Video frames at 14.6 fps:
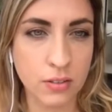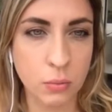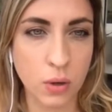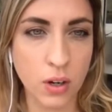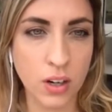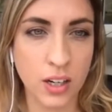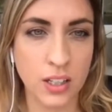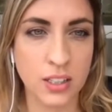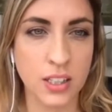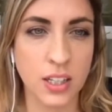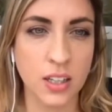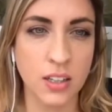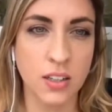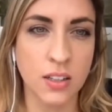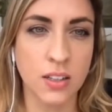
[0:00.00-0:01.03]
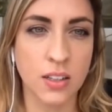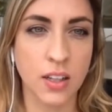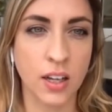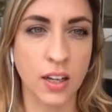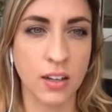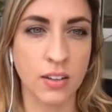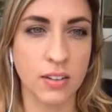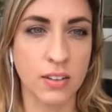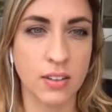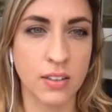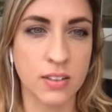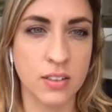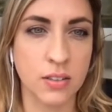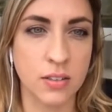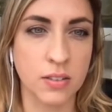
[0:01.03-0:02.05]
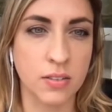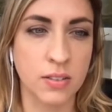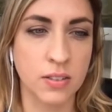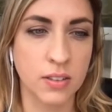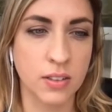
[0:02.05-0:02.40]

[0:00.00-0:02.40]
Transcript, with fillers: work, isn't he? Like yeah, he's just